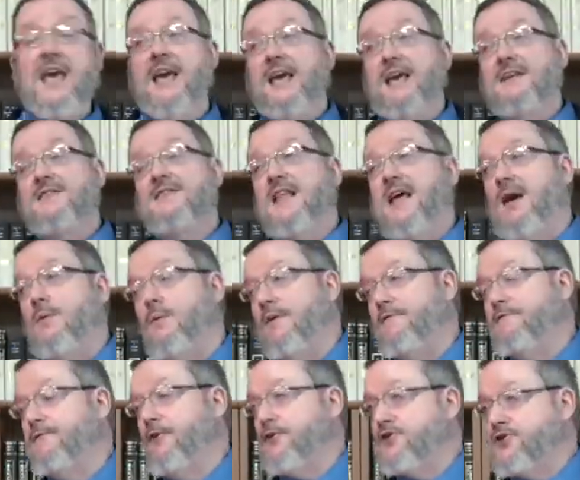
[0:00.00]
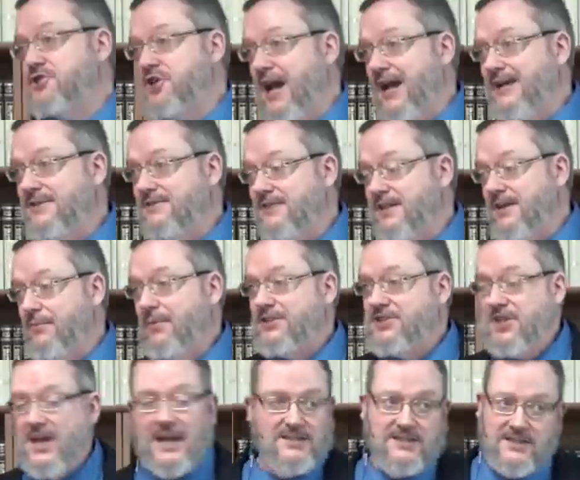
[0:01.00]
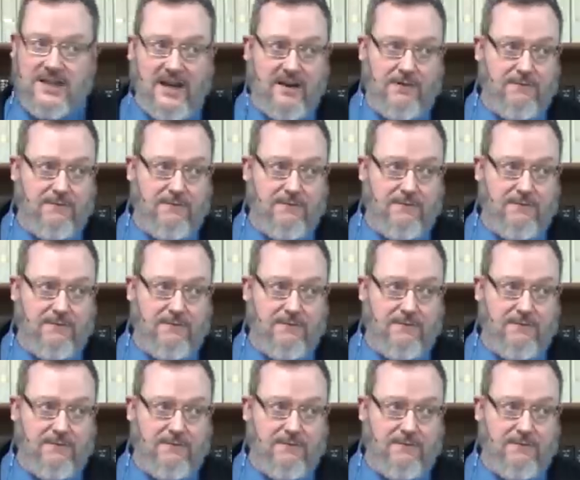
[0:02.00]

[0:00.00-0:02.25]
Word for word: Isn't that what First John what John said